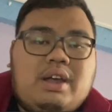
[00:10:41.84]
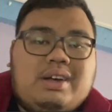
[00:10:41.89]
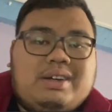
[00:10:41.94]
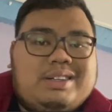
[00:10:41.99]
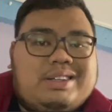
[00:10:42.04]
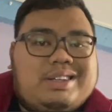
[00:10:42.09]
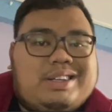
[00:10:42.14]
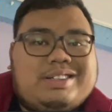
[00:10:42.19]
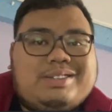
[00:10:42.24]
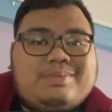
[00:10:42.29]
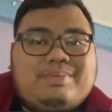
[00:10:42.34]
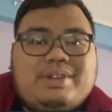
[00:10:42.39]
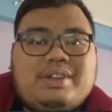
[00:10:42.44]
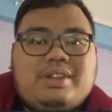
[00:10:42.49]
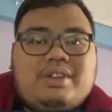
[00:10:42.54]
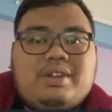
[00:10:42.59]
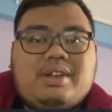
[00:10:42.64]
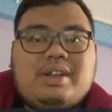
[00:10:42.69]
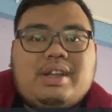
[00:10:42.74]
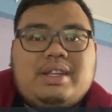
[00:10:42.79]
Last but
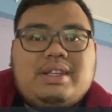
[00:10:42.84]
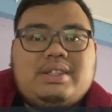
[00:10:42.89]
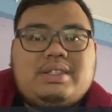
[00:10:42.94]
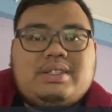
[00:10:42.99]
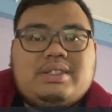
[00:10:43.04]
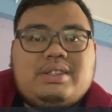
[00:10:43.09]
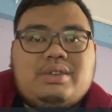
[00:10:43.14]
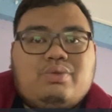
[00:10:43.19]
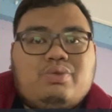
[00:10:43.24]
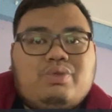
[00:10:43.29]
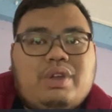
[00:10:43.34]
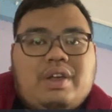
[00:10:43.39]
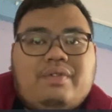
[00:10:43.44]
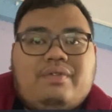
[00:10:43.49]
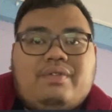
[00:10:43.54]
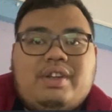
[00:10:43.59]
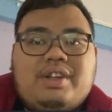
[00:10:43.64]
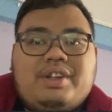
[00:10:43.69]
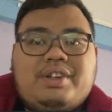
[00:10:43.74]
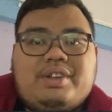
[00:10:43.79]
not least, we have
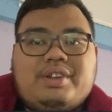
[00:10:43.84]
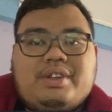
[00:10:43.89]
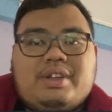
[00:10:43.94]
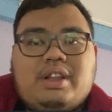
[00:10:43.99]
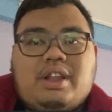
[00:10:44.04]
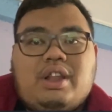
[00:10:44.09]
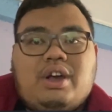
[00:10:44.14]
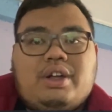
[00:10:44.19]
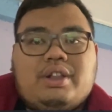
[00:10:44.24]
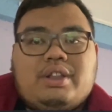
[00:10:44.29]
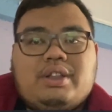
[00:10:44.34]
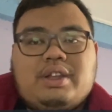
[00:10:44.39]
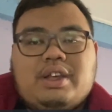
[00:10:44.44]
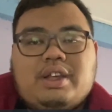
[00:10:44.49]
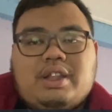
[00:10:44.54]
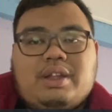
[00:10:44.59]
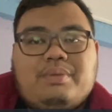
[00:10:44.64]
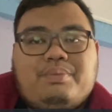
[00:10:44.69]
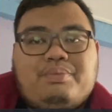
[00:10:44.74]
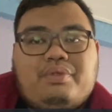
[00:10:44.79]
learned a lot
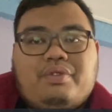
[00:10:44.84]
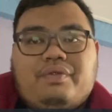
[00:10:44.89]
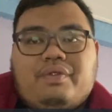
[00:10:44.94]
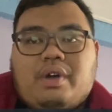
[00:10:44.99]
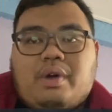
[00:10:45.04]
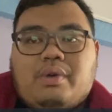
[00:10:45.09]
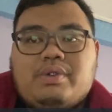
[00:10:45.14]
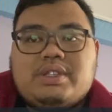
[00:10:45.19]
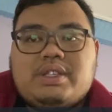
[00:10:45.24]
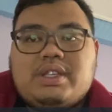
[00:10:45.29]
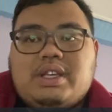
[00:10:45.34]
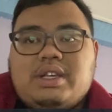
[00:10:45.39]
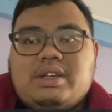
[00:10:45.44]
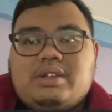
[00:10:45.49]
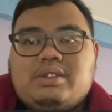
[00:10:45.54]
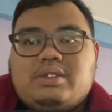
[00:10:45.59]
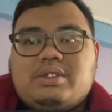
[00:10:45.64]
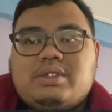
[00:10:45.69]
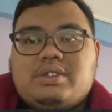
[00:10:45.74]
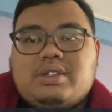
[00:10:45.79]
and improved our
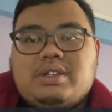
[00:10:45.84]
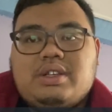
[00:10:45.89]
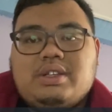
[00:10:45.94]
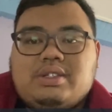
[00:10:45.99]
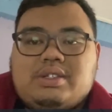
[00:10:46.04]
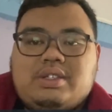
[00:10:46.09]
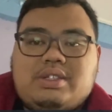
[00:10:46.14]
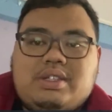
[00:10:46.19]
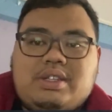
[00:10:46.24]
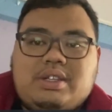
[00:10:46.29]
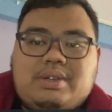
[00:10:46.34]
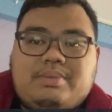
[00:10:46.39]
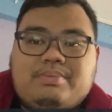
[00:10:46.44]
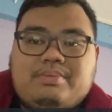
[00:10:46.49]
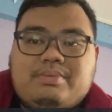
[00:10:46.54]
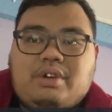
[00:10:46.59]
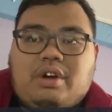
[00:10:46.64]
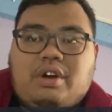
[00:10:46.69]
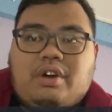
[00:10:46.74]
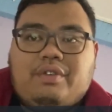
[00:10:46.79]
skills in
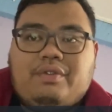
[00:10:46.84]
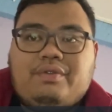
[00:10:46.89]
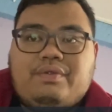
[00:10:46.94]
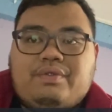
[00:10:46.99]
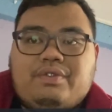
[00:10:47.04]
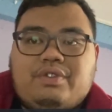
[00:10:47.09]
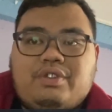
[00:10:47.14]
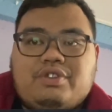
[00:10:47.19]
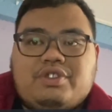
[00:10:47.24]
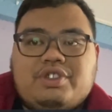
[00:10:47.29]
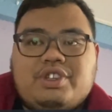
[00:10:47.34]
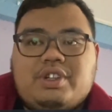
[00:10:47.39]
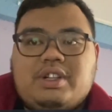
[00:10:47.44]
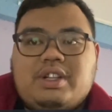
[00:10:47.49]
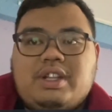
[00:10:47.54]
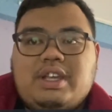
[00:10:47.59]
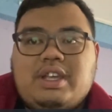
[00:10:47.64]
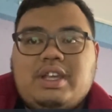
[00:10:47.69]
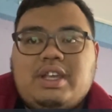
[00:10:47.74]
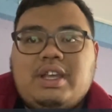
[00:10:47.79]
terms of
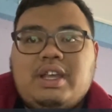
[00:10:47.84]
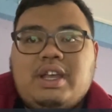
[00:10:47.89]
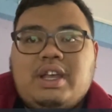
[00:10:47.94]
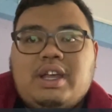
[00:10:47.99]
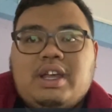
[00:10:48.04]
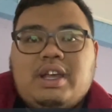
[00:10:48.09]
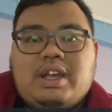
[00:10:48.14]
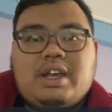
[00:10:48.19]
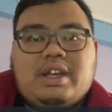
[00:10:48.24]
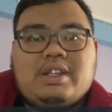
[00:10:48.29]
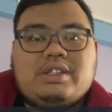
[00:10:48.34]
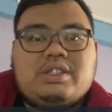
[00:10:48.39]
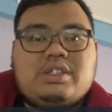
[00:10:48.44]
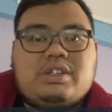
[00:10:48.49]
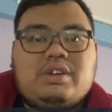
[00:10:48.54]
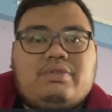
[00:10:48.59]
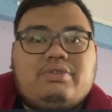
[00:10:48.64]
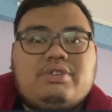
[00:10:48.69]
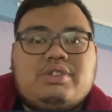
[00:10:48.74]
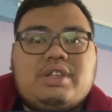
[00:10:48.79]
socially and
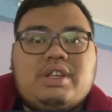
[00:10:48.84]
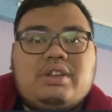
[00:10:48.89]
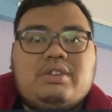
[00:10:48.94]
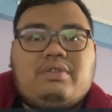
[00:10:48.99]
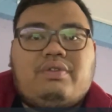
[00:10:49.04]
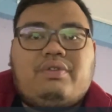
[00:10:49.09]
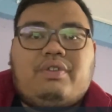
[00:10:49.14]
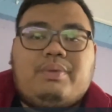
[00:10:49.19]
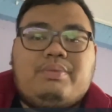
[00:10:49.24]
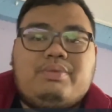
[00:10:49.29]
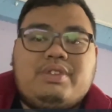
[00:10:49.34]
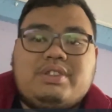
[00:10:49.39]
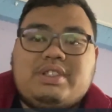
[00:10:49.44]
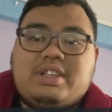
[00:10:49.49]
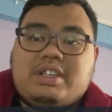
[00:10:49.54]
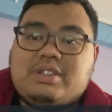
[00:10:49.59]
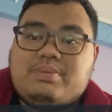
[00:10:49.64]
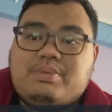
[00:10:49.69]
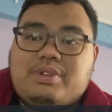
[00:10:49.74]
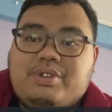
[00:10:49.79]
soft skills from this
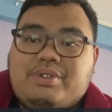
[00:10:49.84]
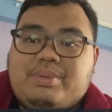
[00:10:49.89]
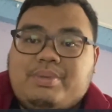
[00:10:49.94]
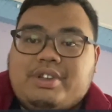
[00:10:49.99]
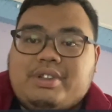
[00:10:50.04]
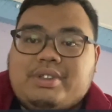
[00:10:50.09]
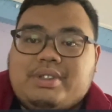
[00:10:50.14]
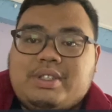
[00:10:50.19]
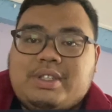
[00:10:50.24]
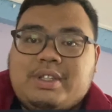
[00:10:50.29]
experiment.